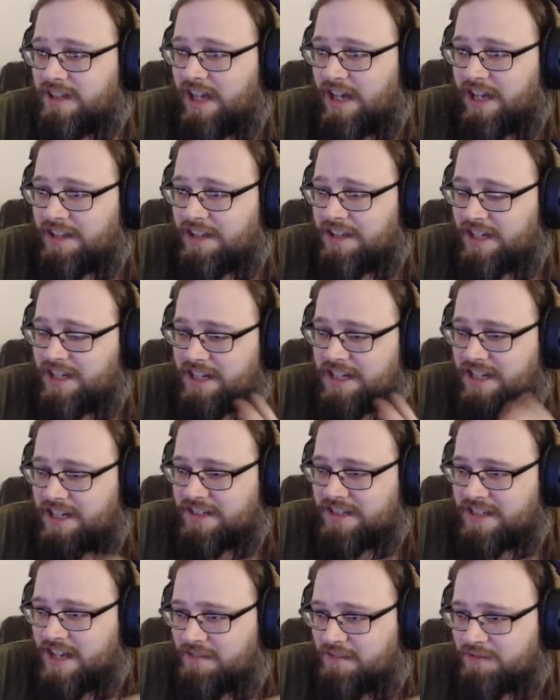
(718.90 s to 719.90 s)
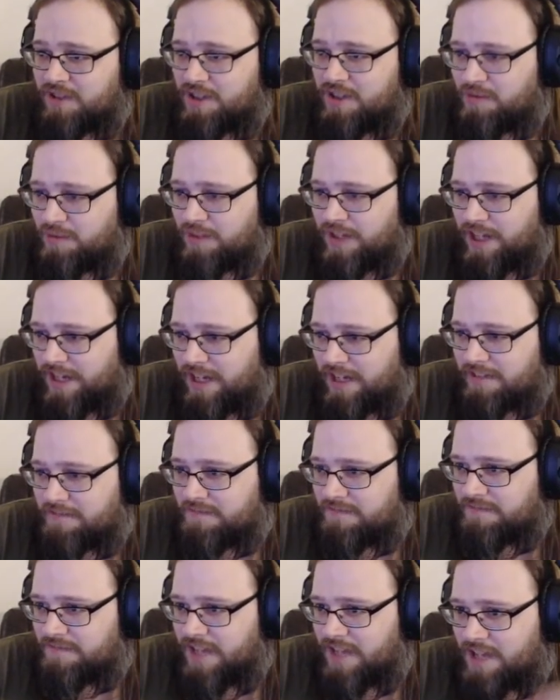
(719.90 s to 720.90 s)
They did a dev Q&A.
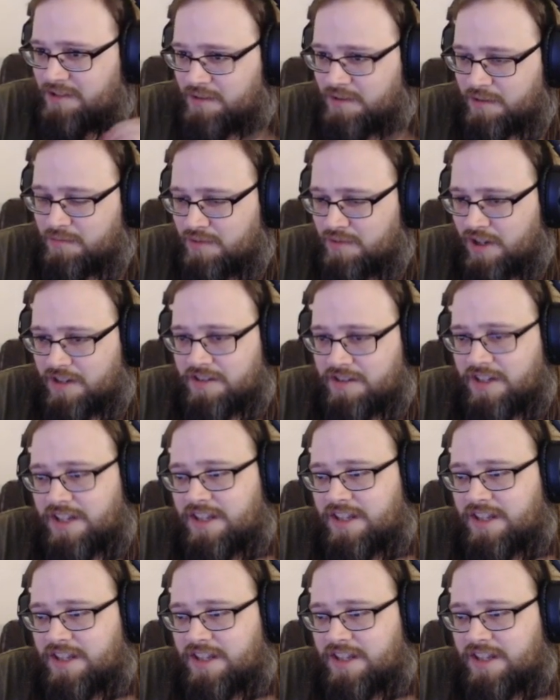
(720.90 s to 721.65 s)
That's what I'm trying to say.